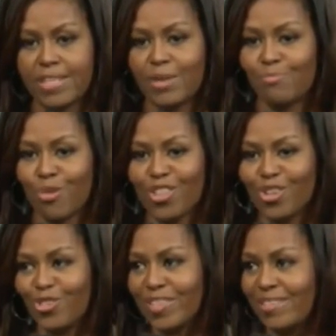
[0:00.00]
and
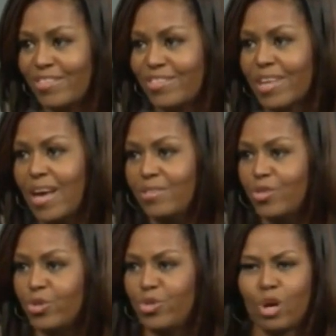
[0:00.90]
brothers and
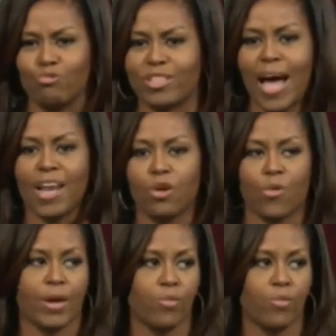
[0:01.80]
sons who don't tolerate